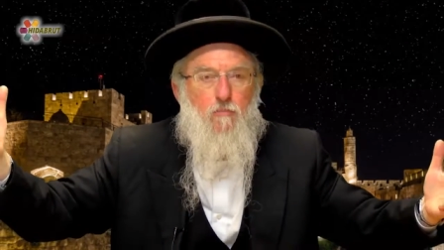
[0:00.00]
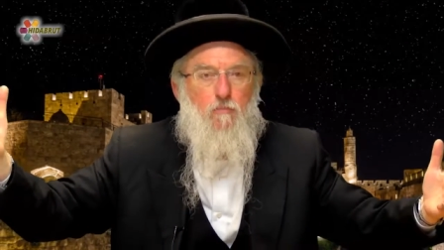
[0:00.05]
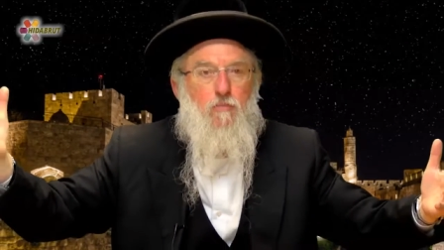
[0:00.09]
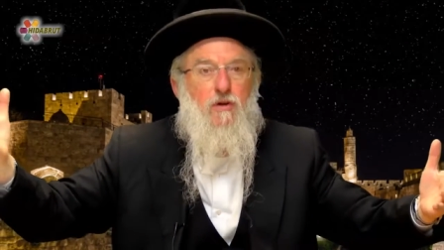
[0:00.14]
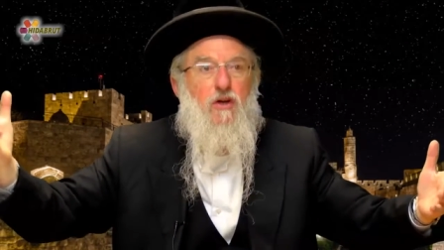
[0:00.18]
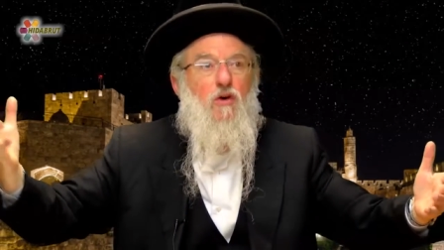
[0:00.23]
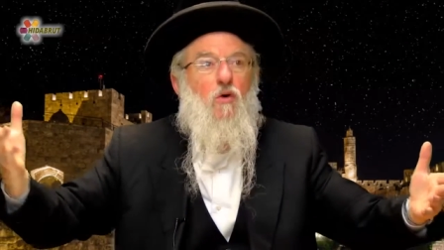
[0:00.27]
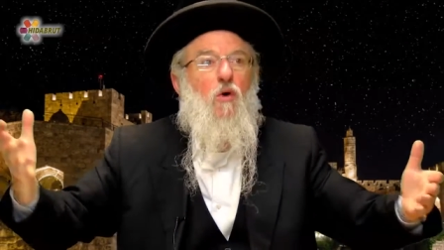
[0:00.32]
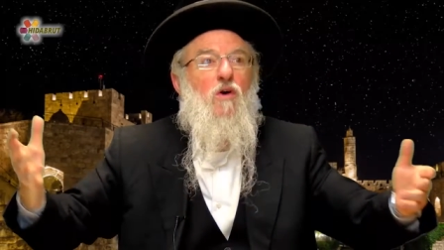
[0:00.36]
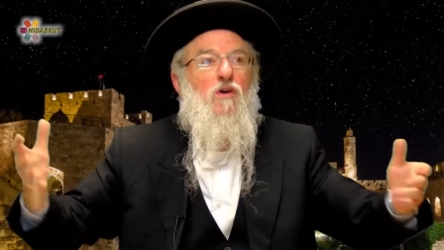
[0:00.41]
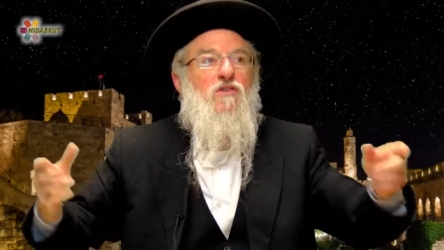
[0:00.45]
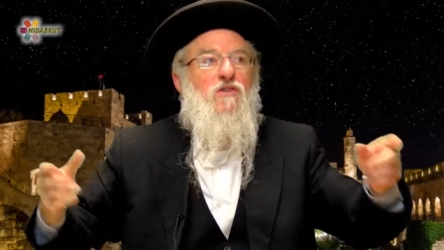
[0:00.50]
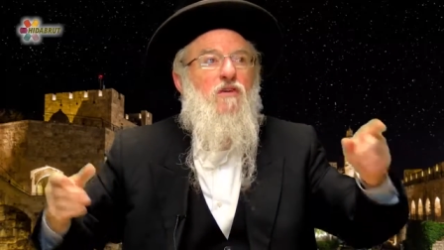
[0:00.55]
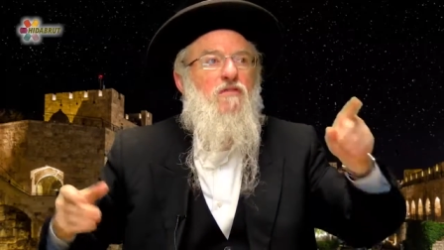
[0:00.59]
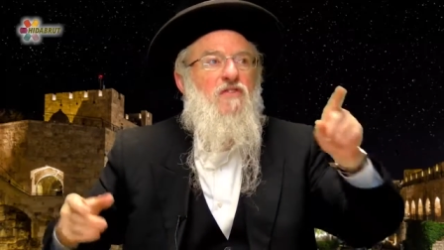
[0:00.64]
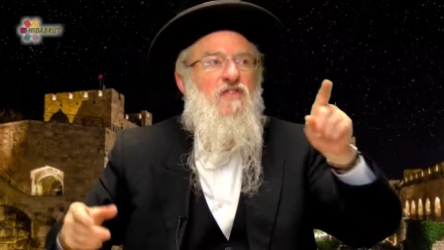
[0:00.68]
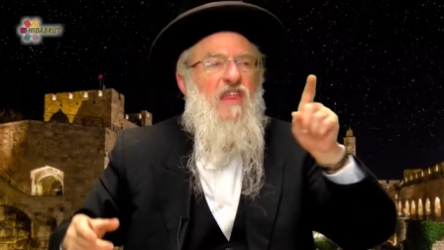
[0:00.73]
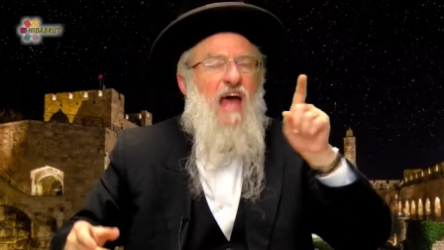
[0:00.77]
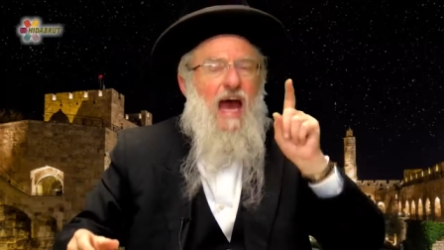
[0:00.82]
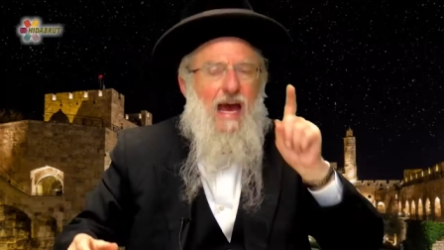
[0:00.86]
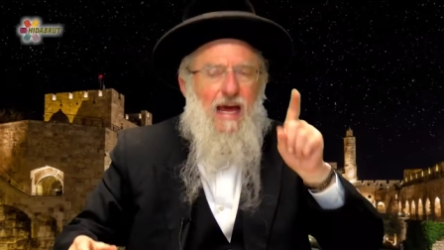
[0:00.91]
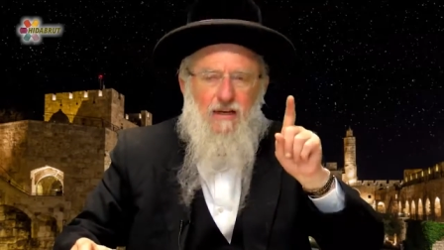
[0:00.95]
Because of
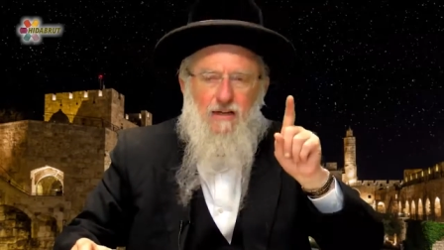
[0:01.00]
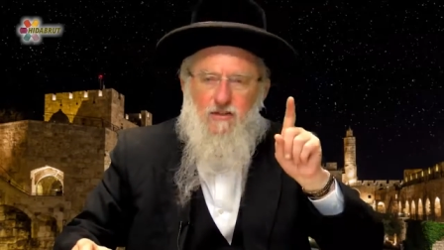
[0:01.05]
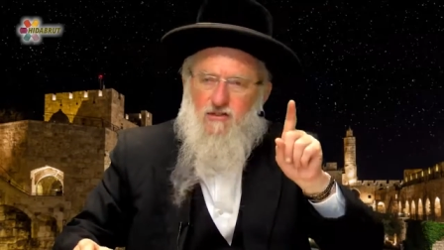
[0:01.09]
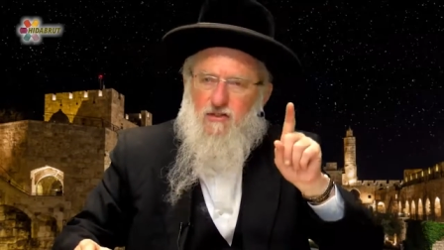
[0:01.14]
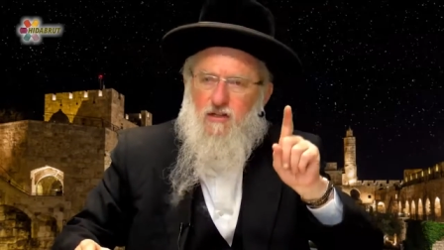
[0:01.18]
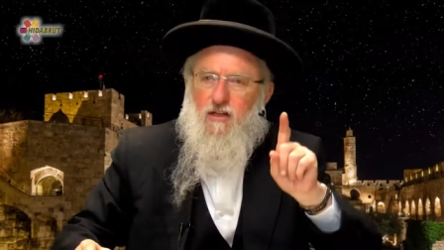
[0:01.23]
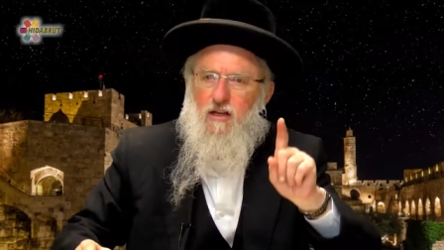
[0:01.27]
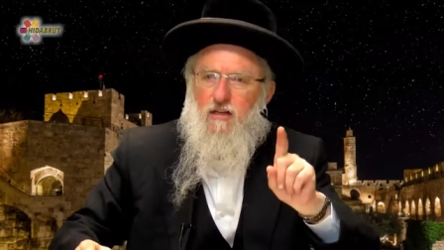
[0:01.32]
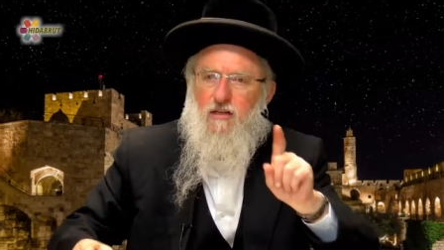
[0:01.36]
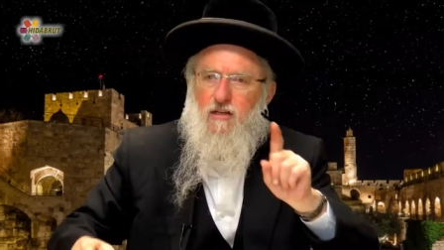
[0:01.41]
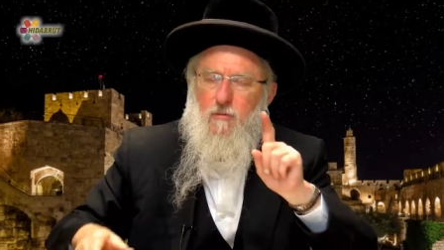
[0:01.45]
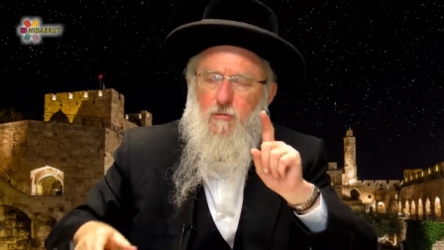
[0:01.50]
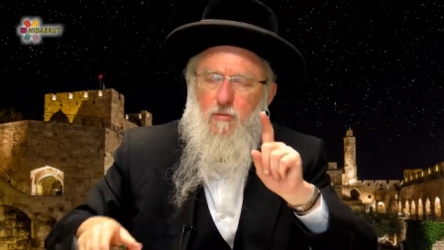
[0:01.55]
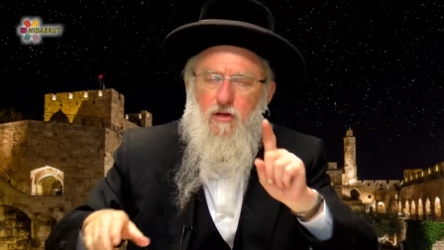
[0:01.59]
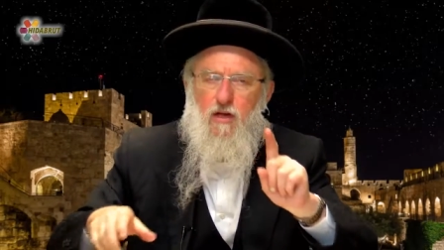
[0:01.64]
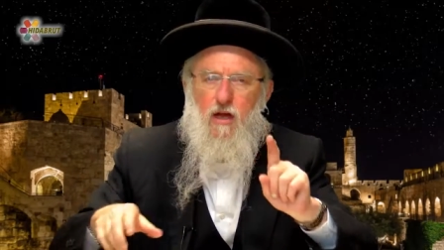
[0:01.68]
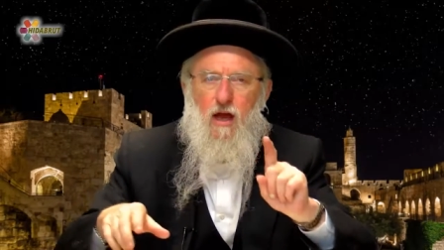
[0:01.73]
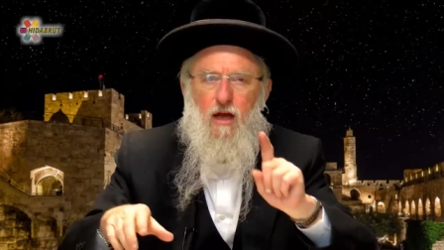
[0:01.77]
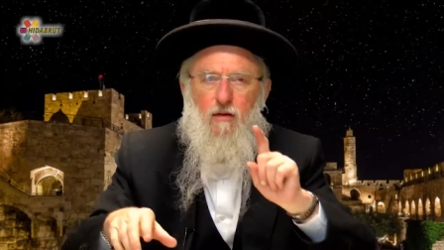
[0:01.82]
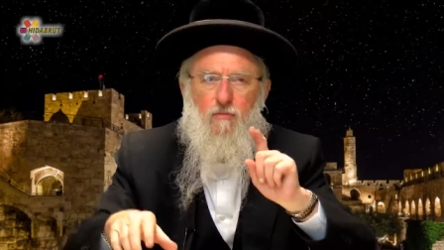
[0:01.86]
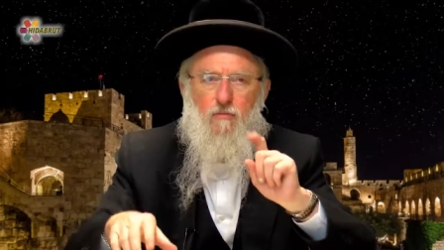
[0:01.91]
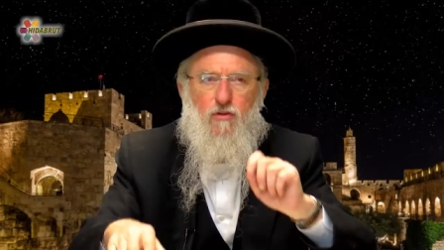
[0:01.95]
that incident, he
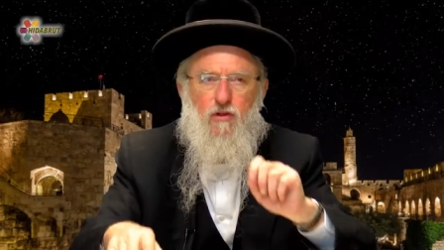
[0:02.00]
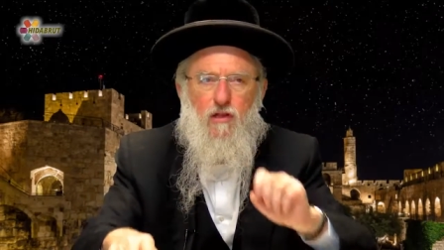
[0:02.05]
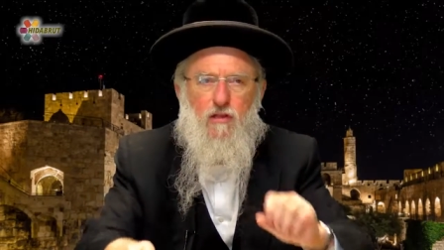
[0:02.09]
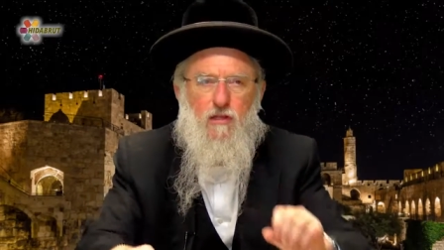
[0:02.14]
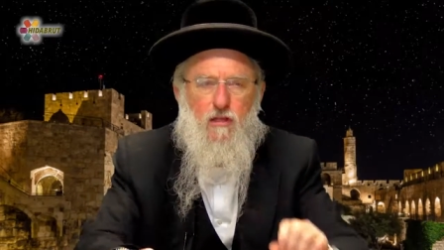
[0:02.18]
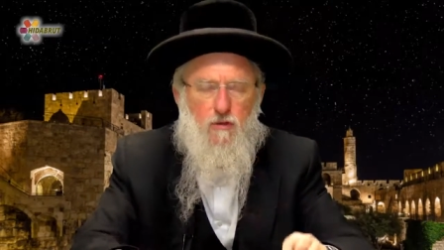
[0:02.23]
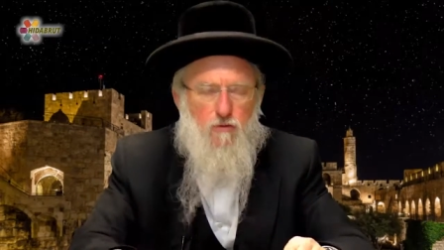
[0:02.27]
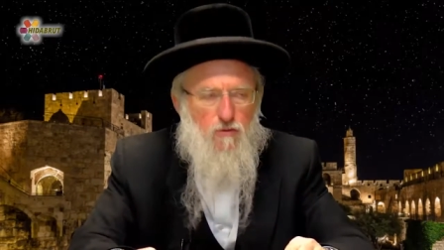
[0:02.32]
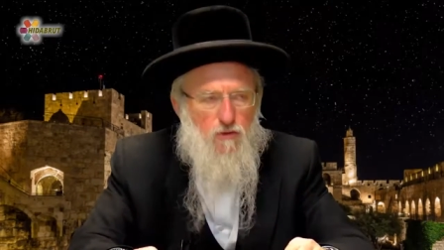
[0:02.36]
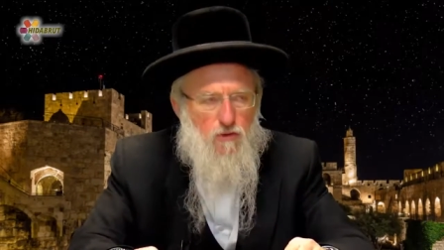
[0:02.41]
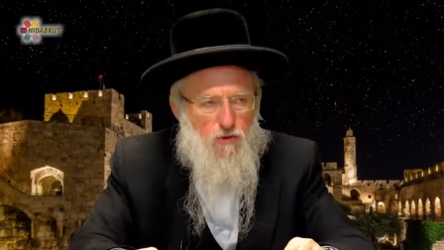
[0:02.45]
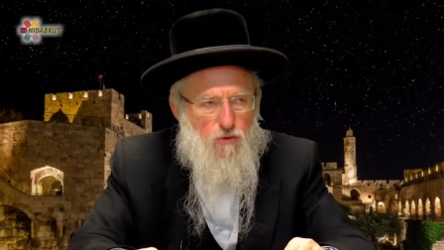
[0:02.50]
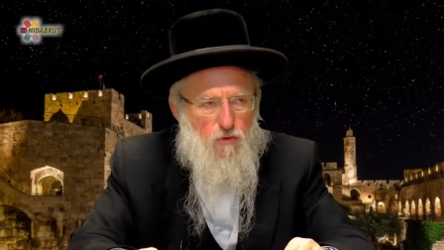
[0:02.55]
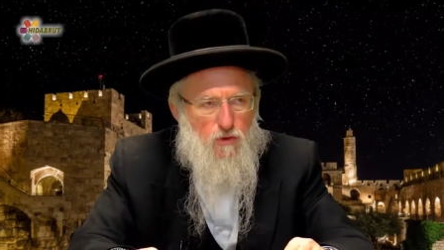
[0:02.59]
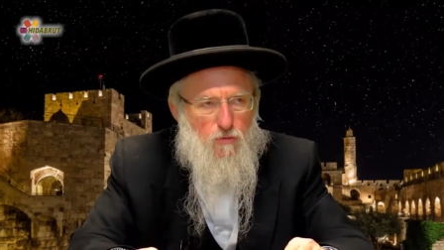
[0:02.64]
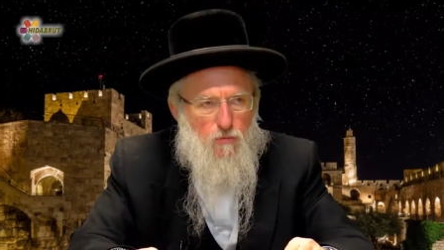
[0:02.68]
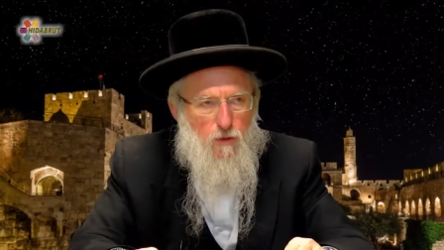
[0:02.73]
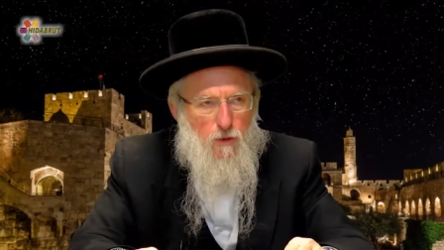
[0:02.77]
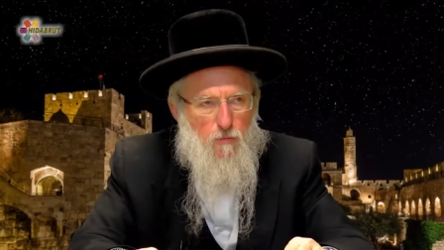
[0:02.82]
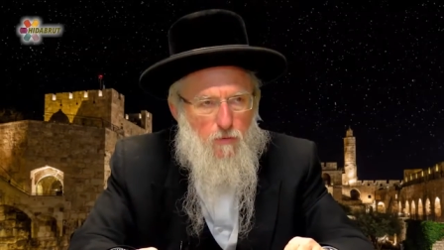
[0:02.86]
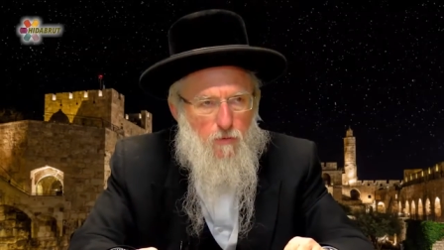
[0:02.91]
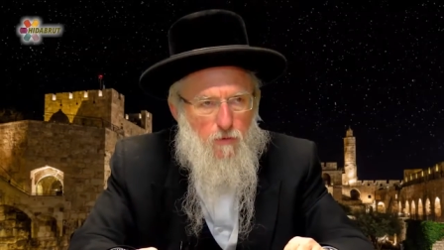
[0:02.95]
became the leader of the
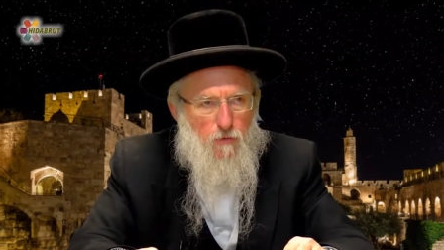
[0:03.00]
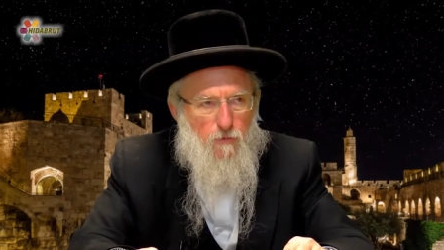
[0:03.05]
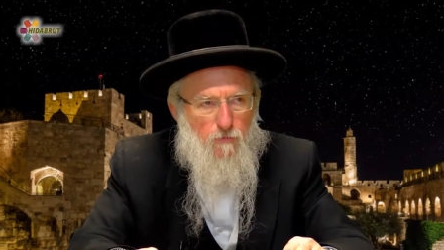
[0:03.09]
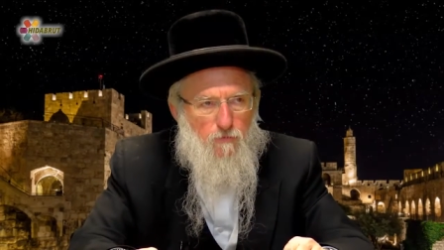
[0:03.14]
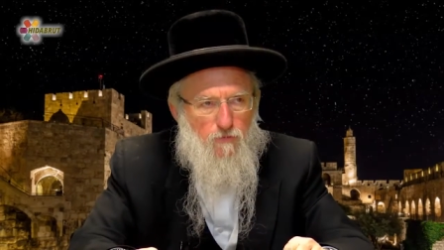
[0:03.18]
Jewish people,